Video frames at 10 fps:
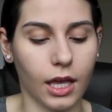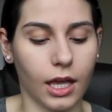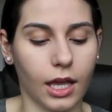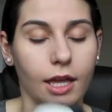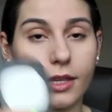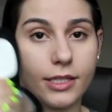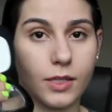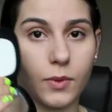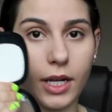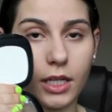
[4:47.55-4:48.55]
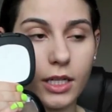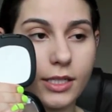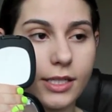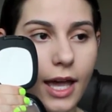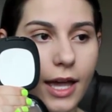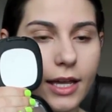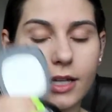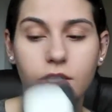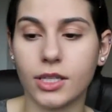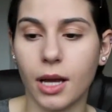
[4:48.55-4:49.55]
And this is what it looks like.
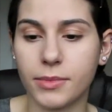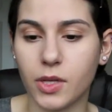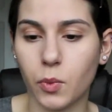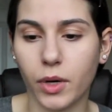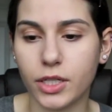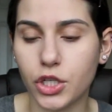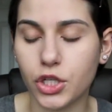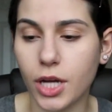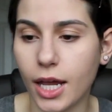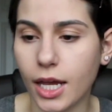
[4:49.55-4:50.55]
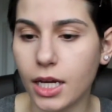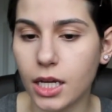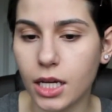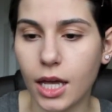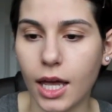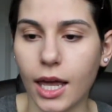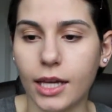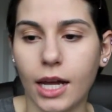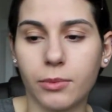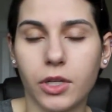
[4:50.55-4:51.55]
It just comes in one shade.
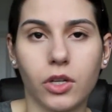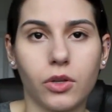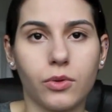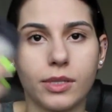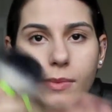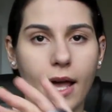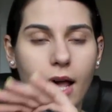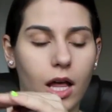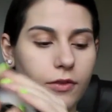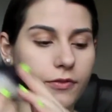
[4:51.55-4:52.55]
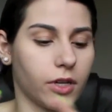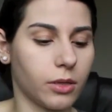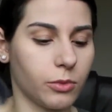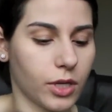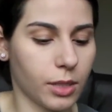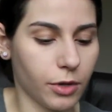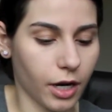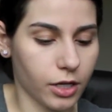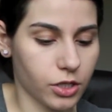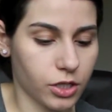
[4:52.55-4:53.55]
And I'm going to use my e.l.f. Kabuki
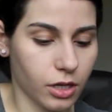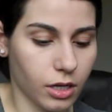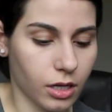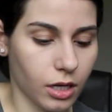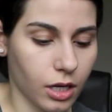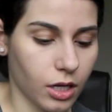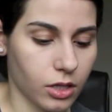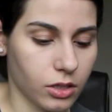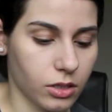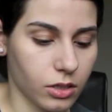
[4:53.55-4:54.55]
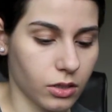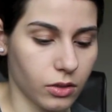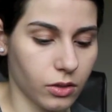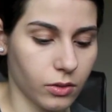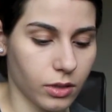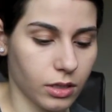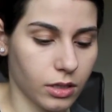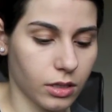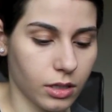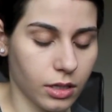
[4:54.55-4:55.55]
brush to
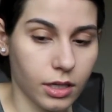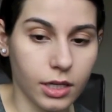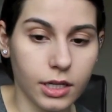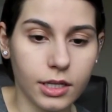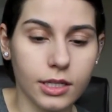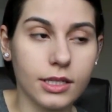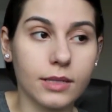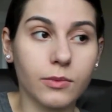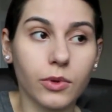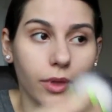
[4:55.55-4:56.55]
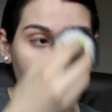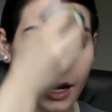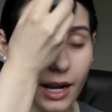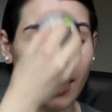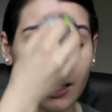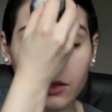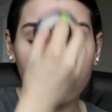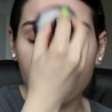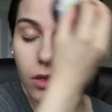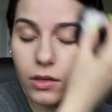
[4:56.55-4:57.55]
smooth that
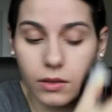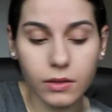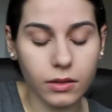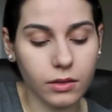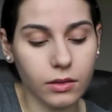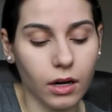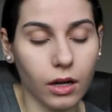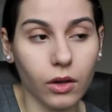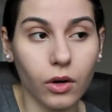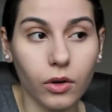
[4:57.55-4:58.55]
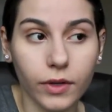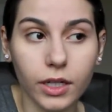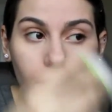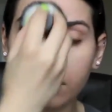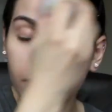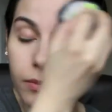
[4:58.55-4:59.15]
out all over.